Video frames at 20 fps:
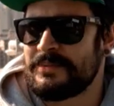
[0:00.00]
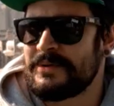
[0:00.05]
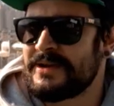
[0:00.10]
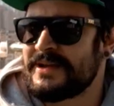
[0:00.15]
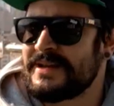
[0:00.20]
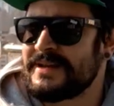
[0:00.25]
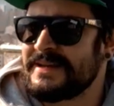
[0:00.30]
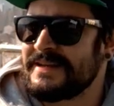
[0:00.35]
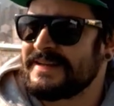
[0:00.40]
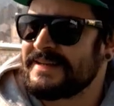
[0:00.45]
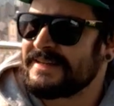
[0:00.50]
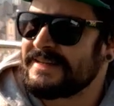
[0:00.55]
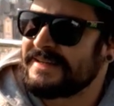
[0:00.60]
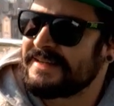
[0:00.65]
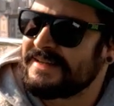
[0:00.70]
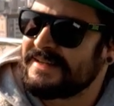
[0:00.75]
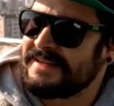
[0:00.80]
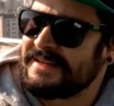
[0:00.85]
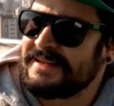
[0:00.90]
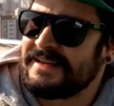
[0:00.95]
but
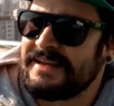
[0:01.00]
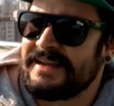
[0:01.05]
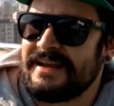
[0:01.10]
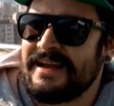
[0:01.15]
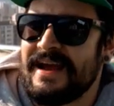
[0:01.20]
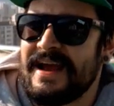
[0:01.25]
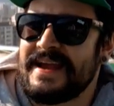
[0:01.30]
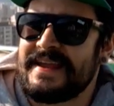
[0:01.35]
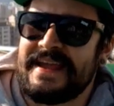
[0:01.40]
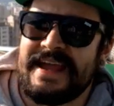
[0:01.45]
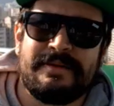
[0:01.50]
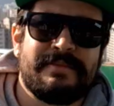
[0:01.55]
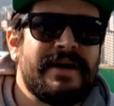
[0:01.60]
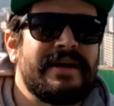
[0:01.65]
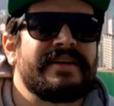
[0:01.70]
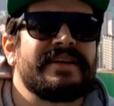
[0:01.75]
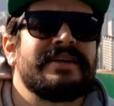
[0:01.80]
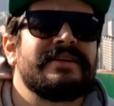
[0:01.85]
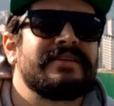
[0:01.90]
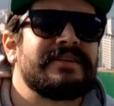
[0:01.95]
I came
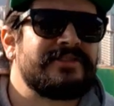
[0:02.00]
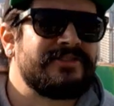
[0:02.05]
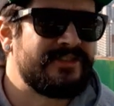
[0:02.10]
out here to